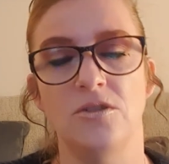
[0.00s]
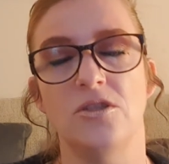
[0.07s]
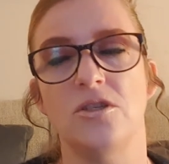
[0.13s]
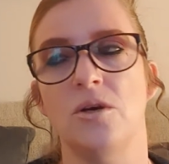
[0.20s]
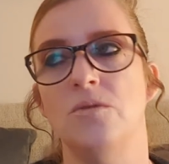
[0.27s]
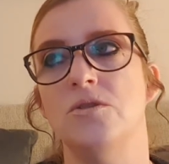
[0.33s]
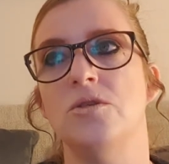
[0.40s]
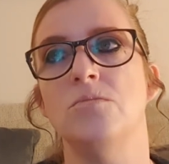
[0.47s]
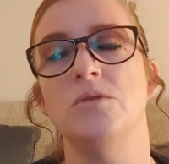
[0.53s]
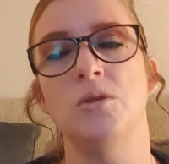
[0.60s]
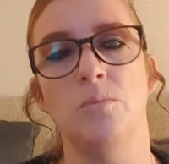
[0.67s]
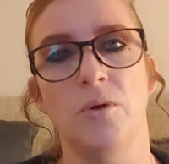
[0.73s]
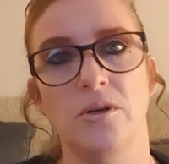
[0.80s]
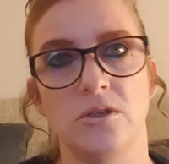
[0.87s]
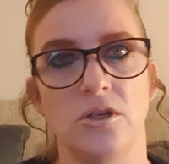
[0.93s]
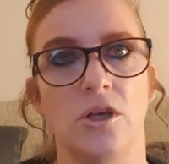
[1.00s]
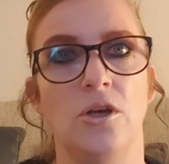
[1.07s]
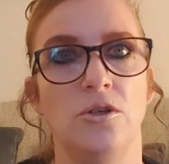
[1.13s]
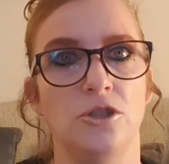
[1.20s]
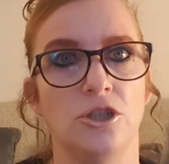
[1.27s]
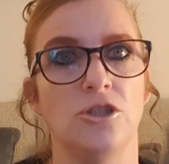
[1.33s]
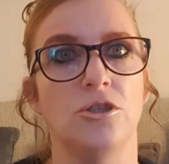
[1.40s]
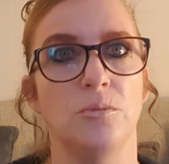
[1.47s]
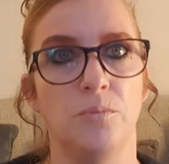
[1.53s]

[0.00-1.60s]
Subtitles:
So it's up to the prosecution to